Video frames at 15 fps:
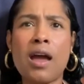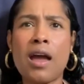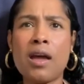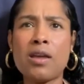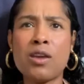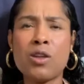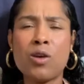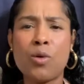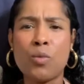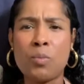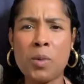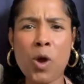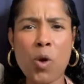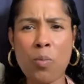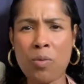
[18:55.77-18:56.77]

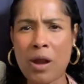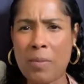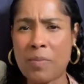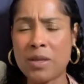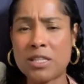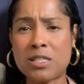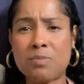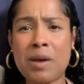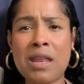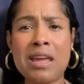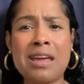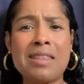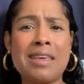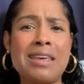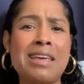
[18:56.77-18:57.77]
meal prepping, spending
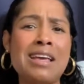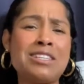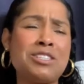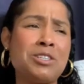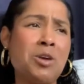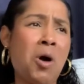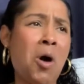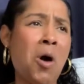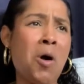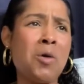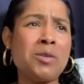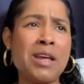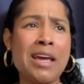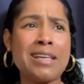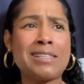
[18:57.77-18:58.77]
in the kitchen all
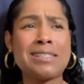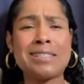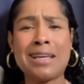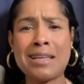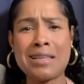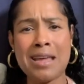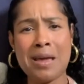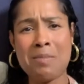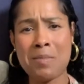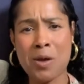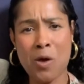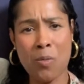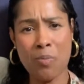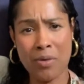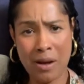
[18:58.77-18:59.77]
day Sunday,
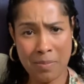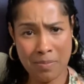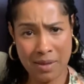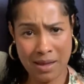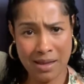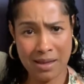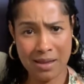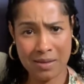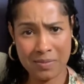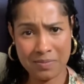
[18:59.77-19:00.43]
meal prepping,